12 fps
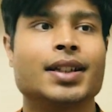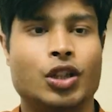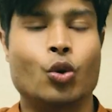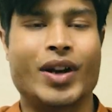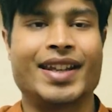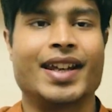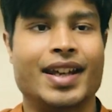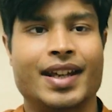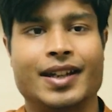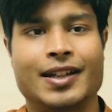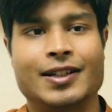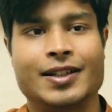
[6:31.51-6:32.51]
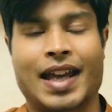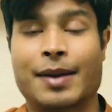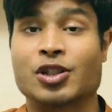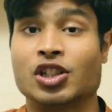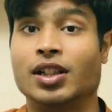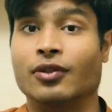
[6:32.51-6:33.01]
the way they
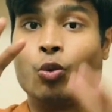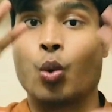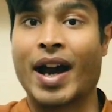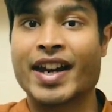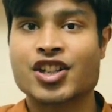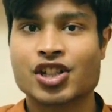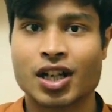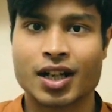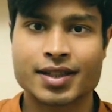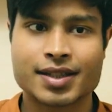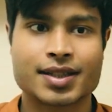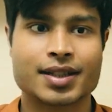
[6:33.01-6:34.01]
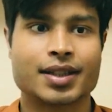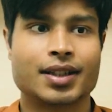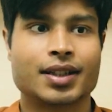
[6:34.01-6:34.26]
captured the wide shots